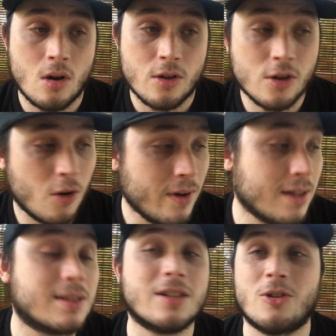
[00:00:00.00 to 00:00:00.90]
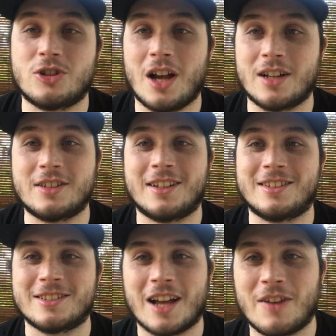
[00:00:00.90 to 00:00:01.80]
You don't really see Yoshihashi get
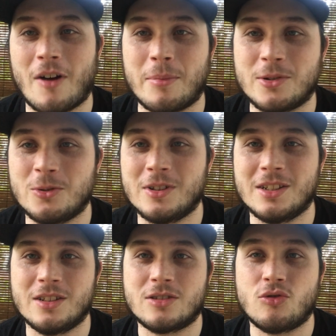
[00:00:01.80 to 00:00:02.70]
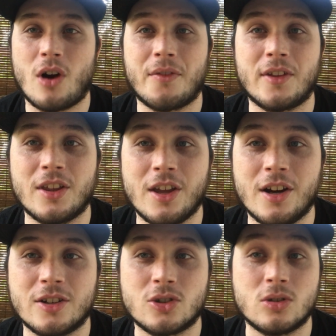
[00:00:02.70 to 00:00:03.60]
these kind of opportunities throughout the
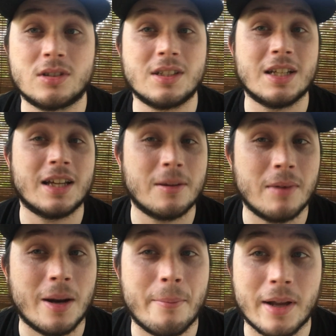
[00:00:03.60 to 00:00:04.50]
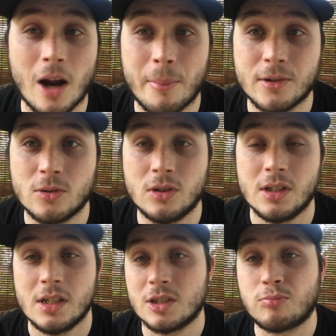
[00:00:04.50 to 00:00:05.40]
year, so to see him in a big
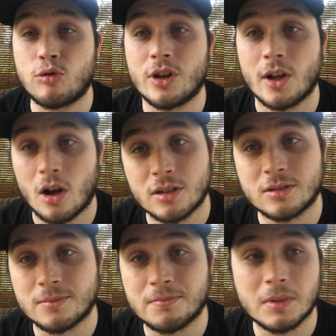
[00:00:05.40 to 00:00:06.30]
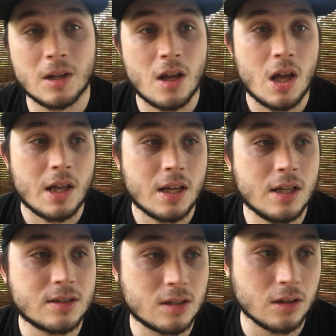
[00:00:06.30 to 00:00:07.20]
opportunity is pretty awesome.
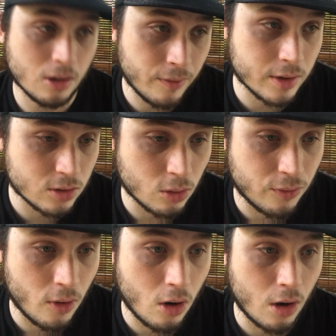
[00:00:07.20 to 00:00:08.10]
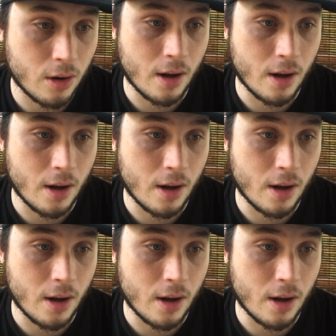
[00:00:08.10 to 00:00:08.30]
He's delivered so far,